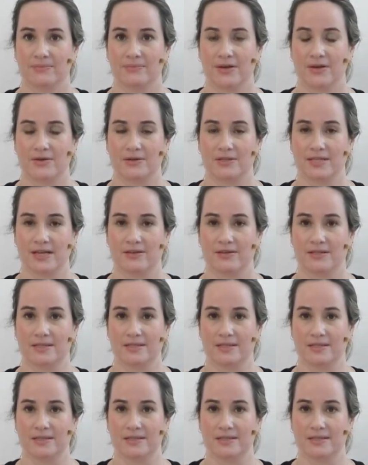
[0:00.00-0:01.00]
Notice how the
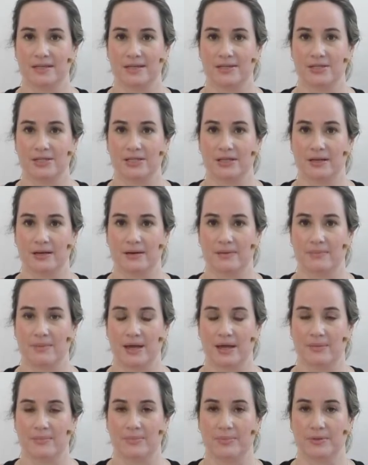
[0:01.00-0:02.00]
sensation
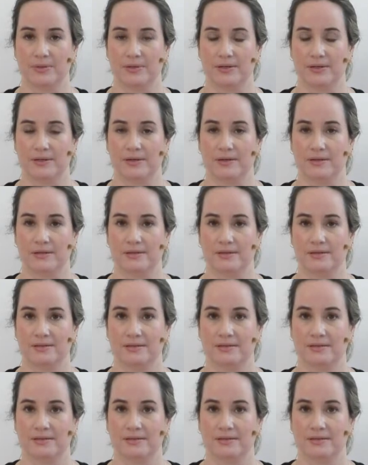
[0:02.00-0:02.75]
may blur.